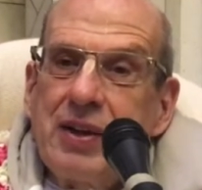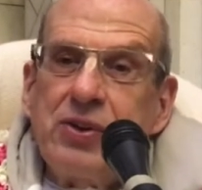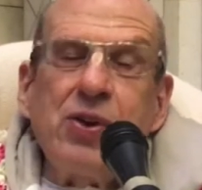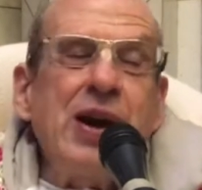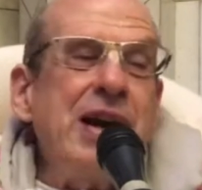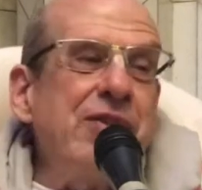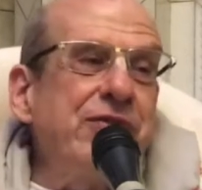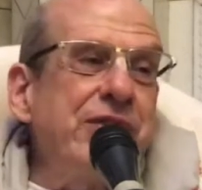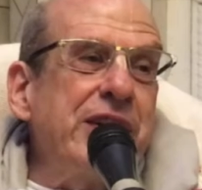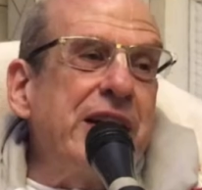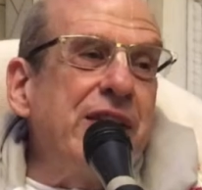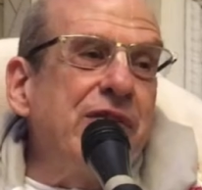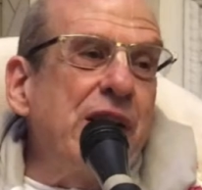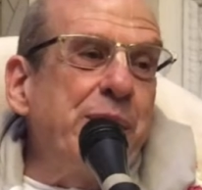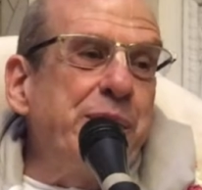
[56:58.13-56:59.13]
You have to
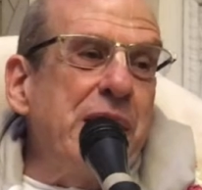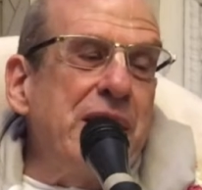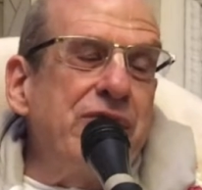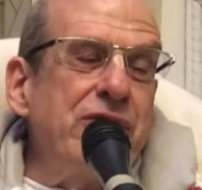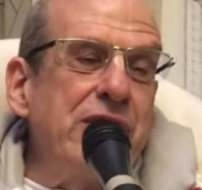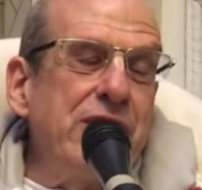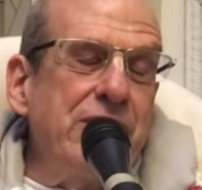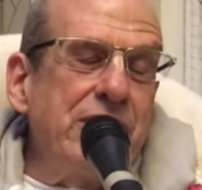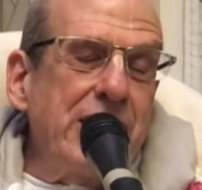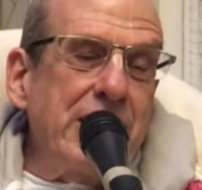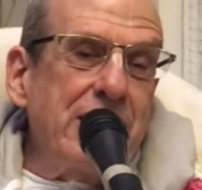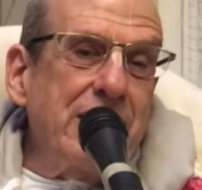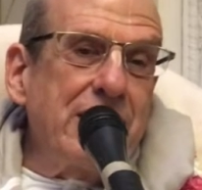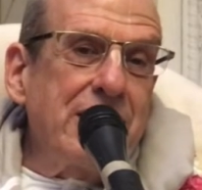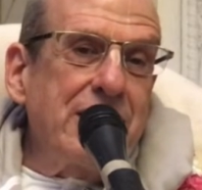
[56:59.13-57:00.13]
give up
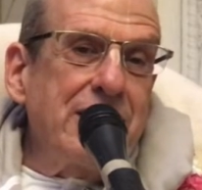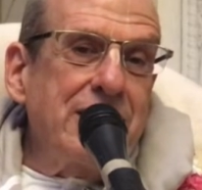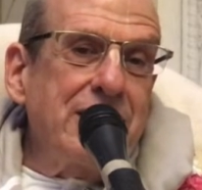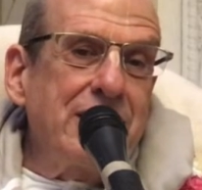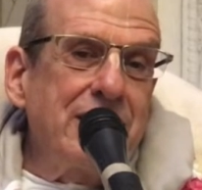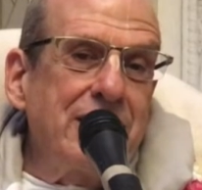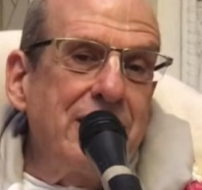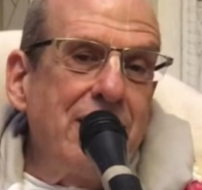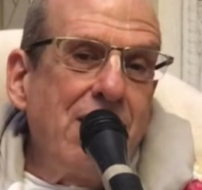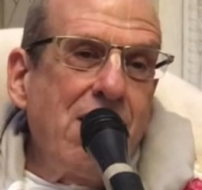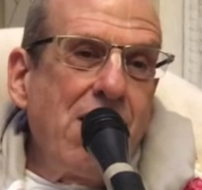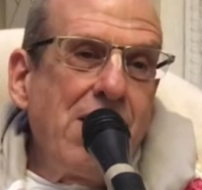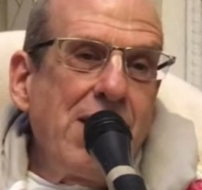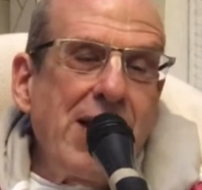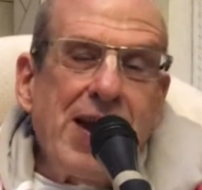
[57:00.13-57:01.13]
everything.
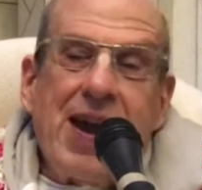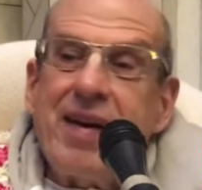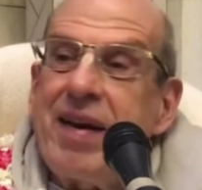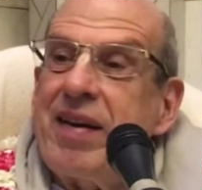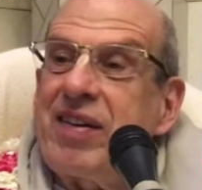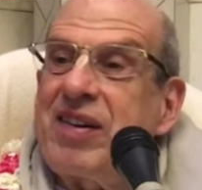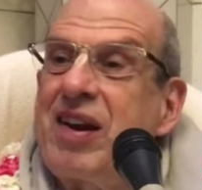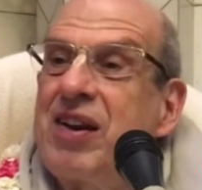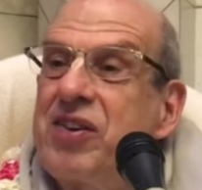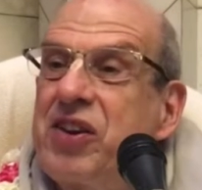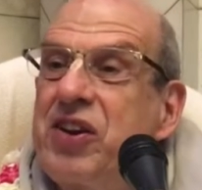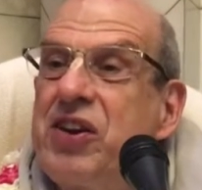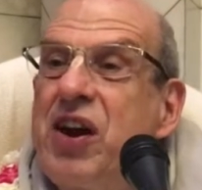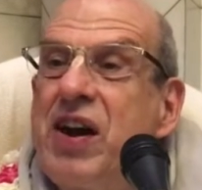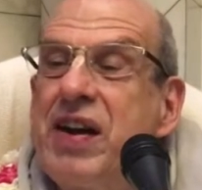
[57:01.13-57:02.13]
And it's
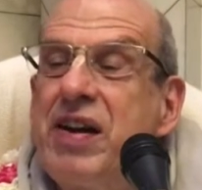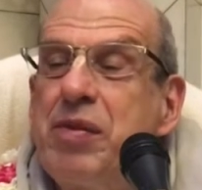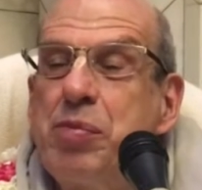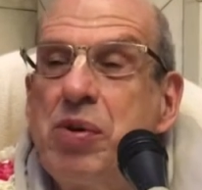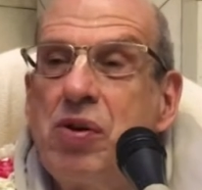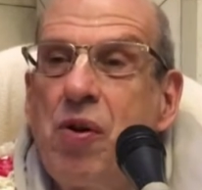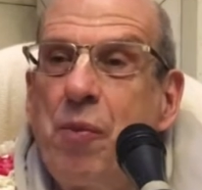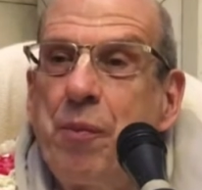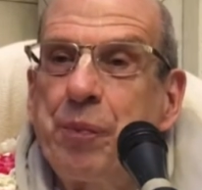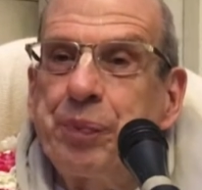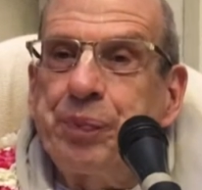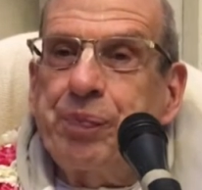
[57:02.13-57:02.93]
undeniable.